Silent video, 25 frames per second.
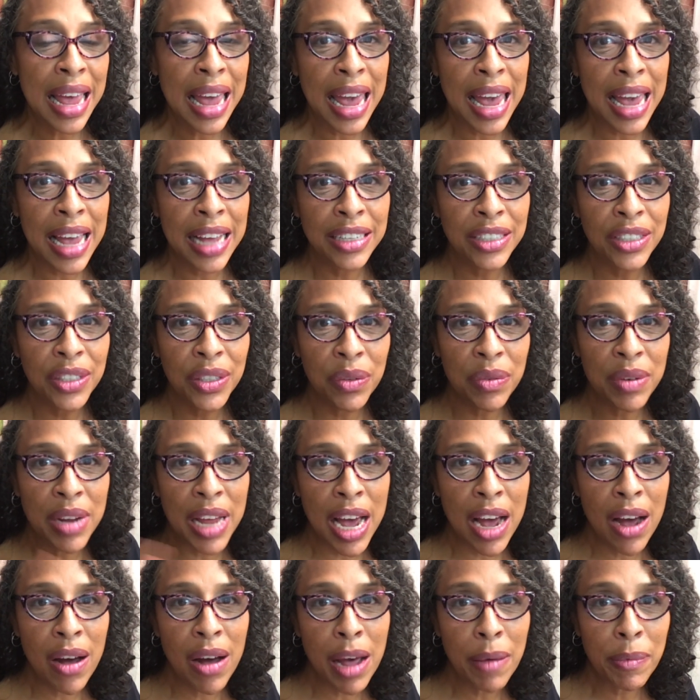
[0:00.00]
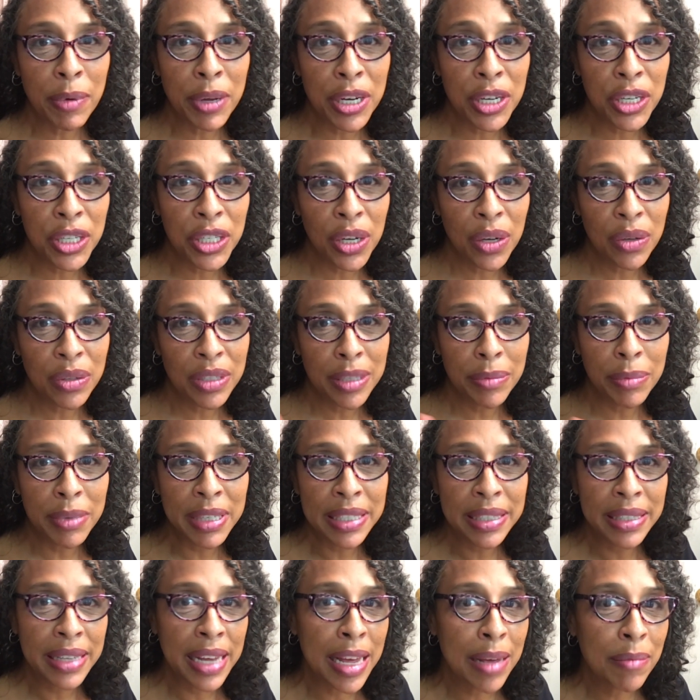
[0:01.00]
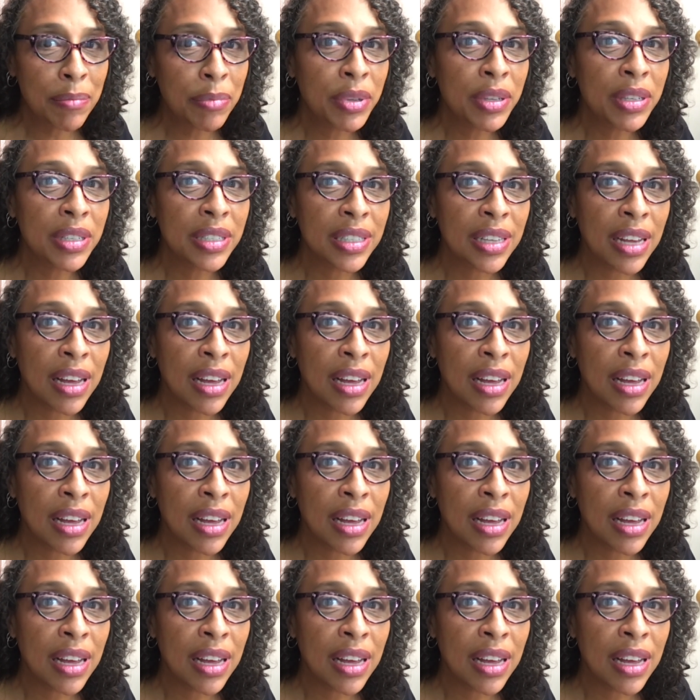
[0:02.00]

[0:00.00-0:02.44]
And so now I'm going to show some examples